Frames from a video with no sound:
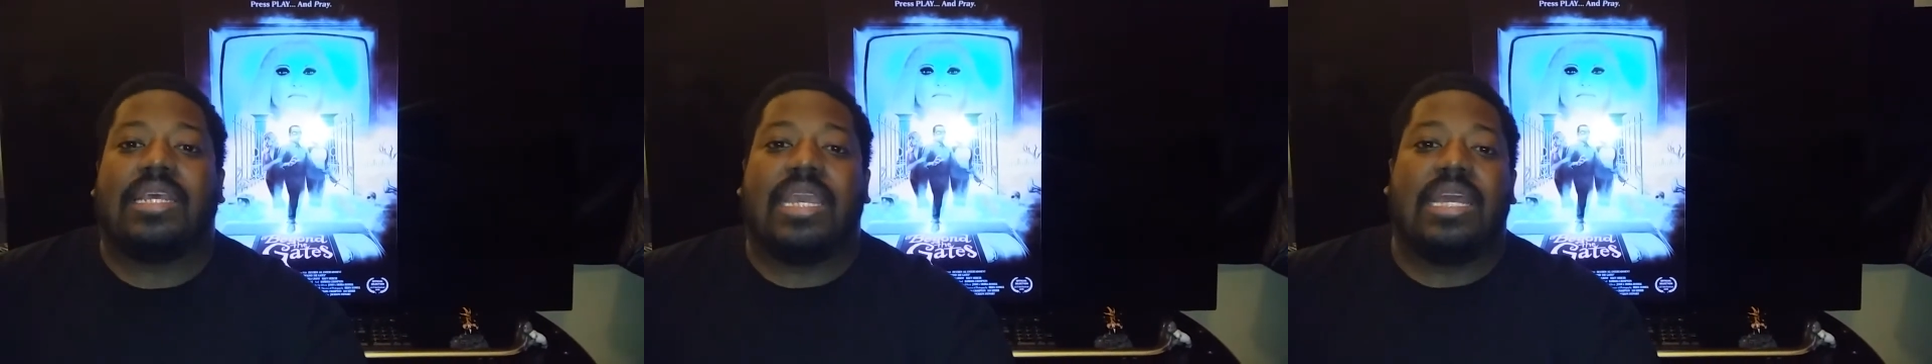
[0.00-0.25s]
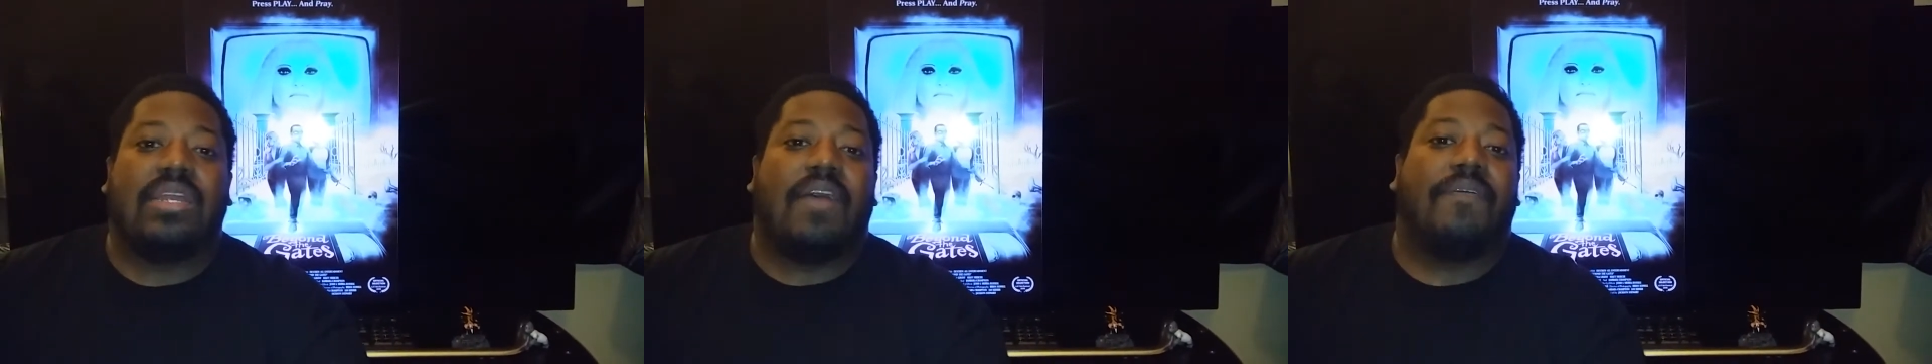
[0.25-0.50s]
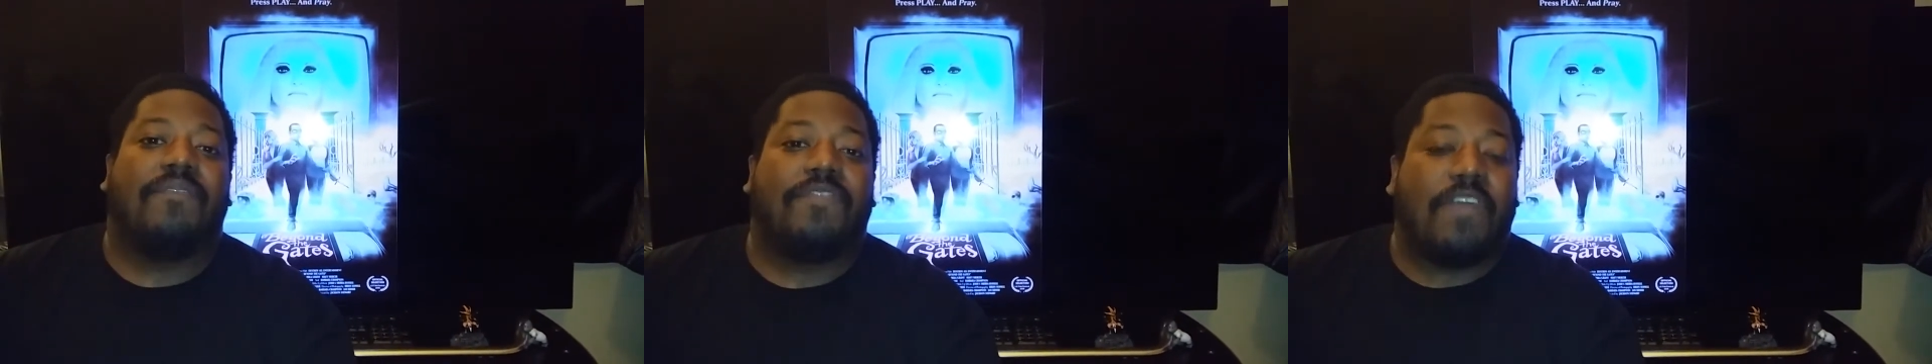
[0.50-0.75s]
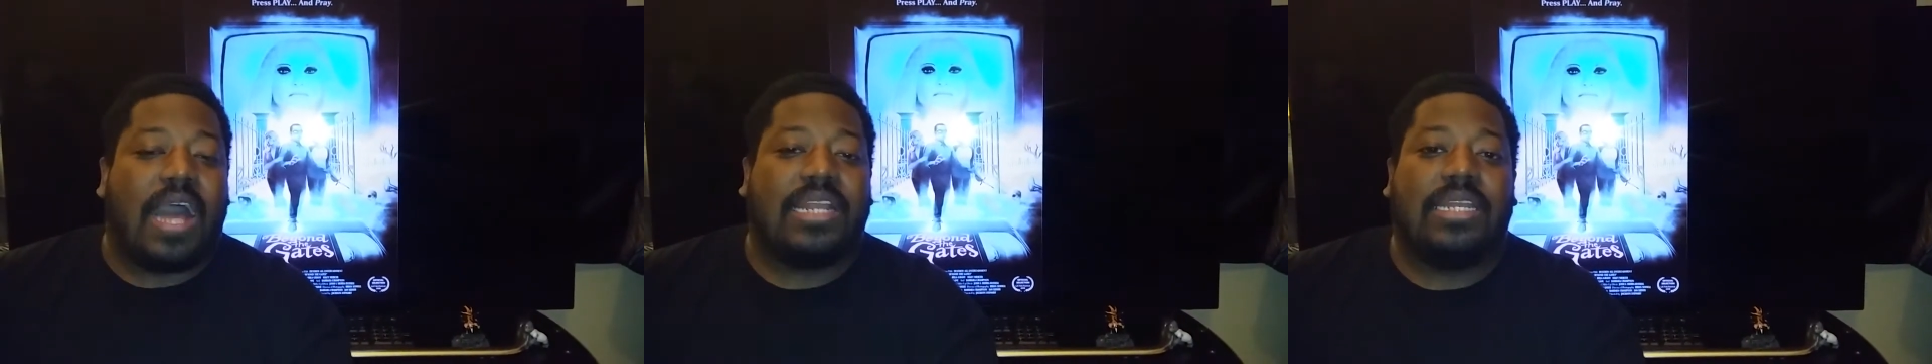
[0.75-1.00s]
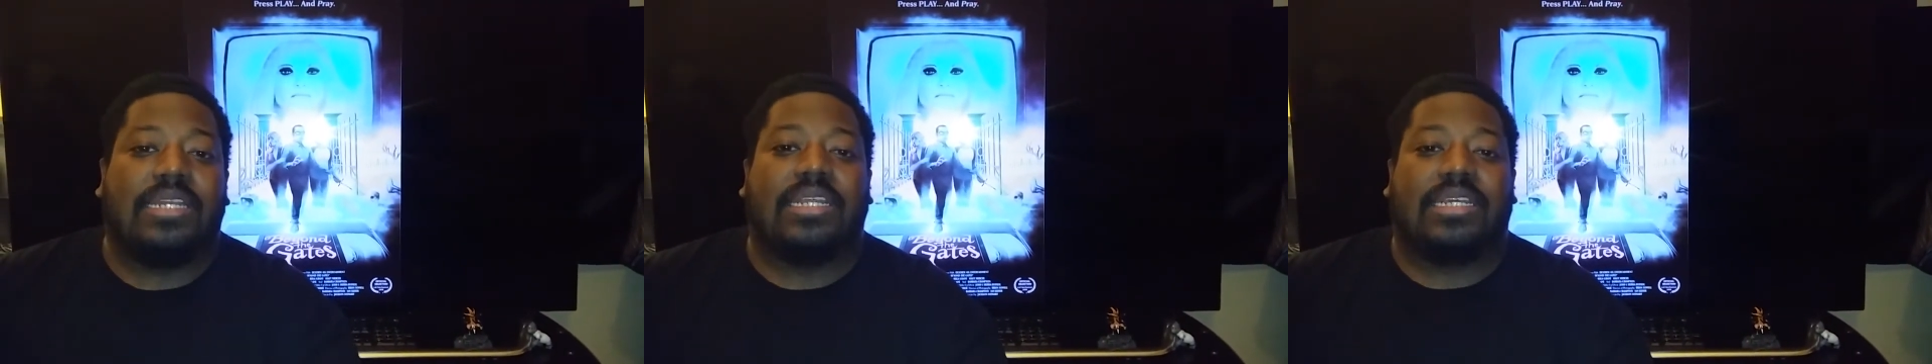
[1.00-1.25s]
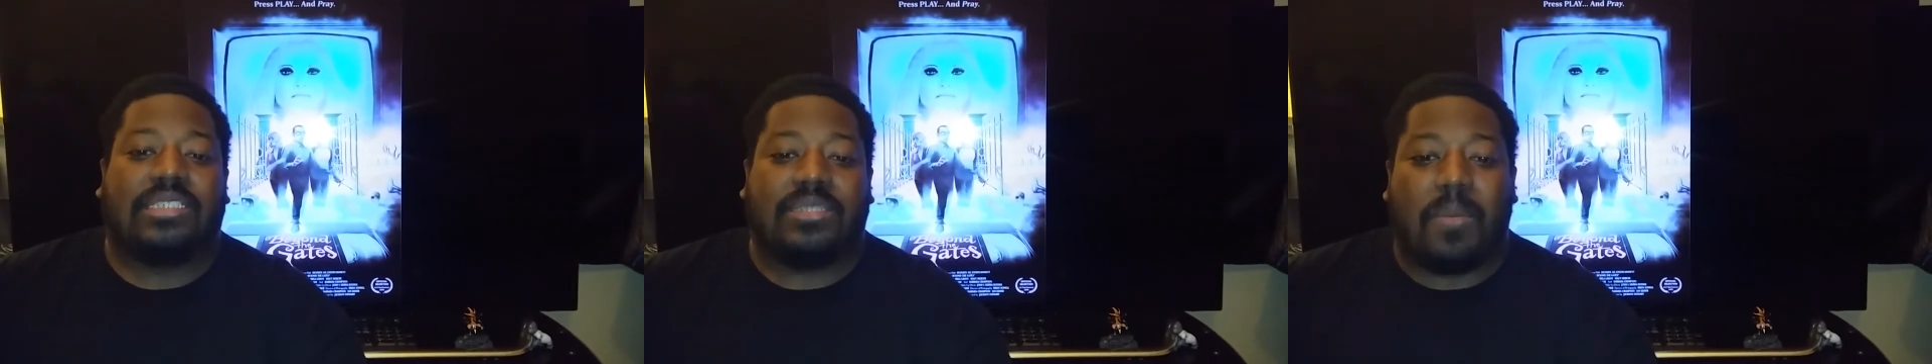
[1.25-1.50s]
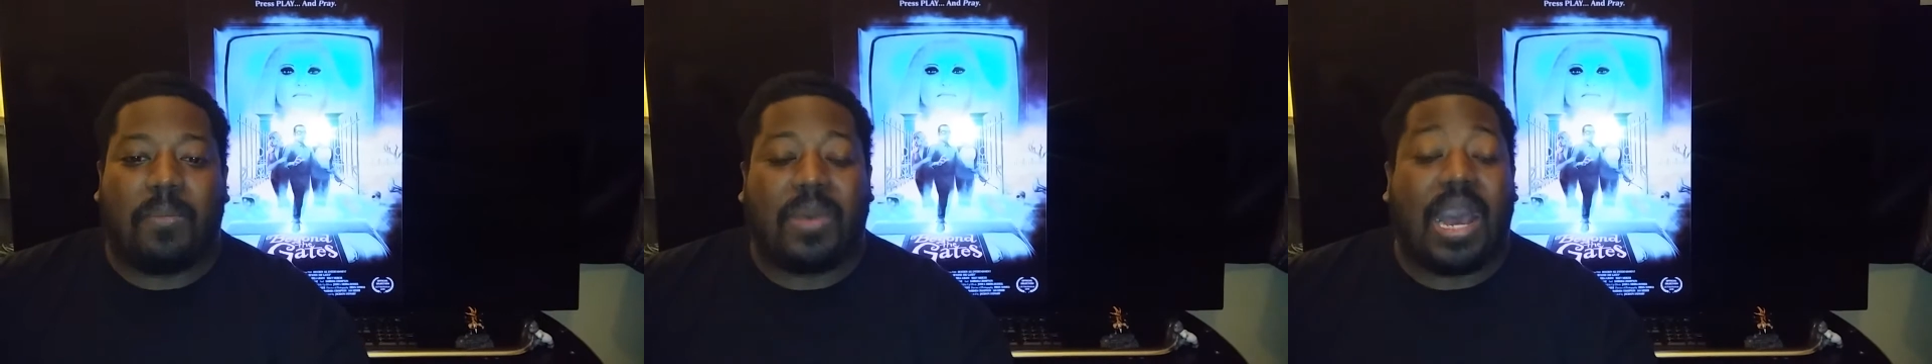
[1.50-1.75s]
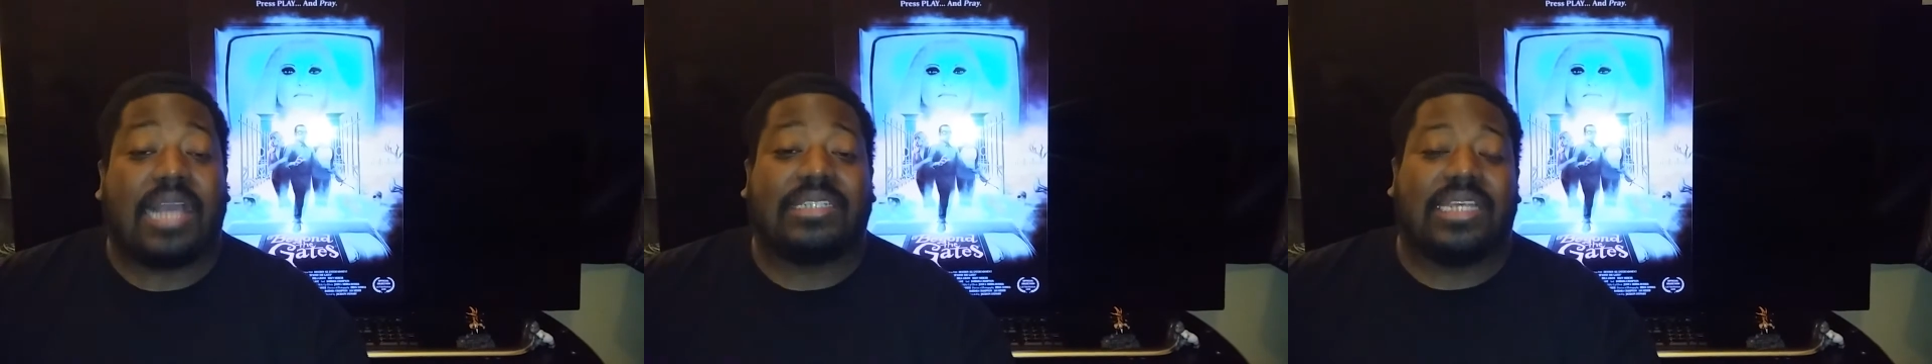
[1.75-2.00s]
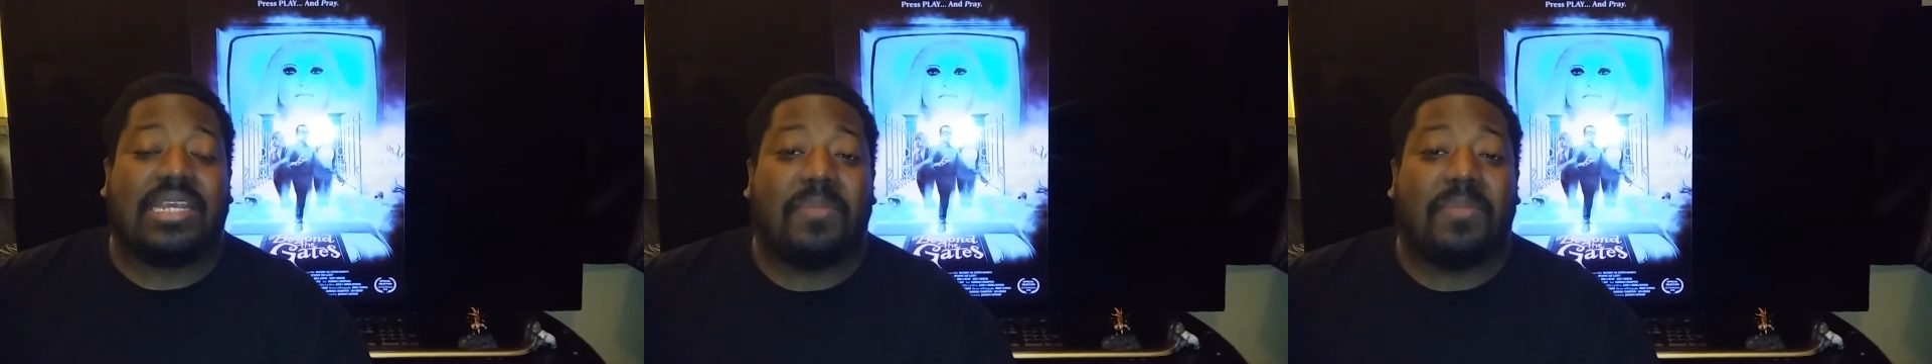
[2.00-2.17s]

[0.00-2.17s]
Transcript: they end up finding this box